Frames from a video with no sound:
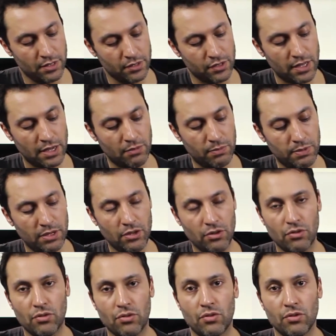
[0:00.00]
So that would be
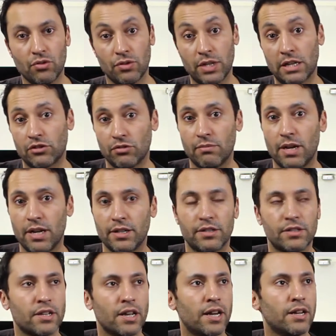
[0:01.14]
your natural minor
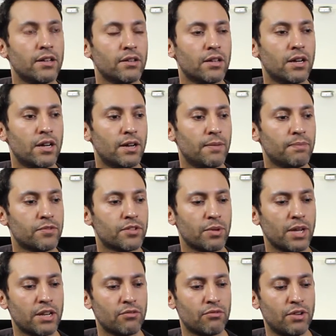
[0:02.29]
scale. So we
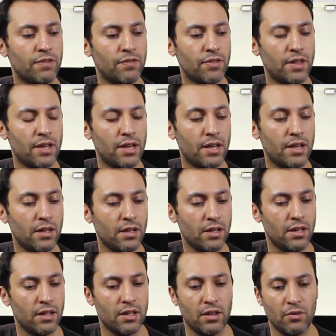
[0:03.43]
had a riff there.
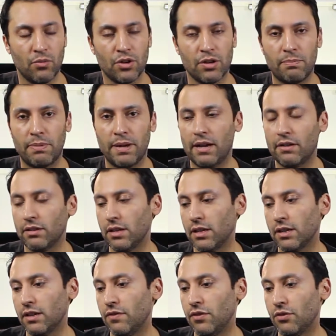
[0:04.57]
What about
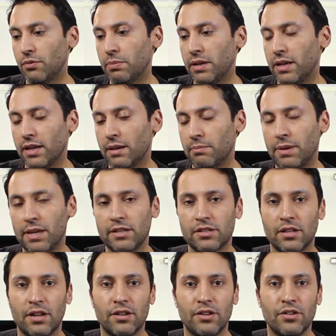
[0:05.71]
like if you're playing a
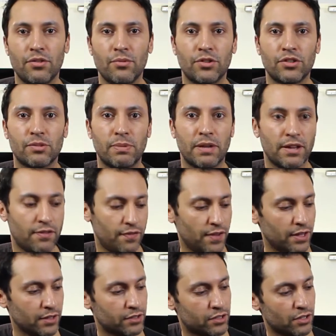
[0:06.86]
bass line and you want to play a
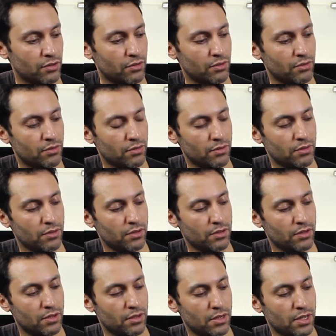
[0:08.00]
fill? So
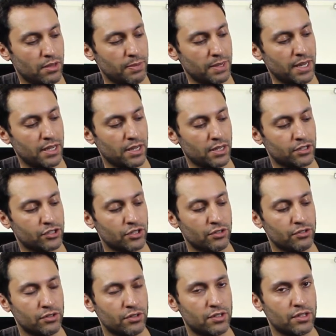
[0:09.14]
at the beginning I
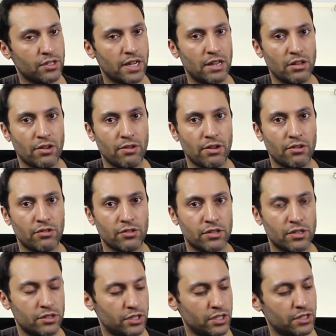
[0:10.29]
showed you the scale going across
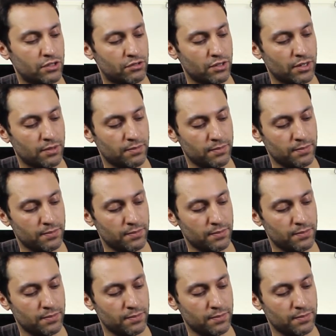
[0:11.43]
the G string.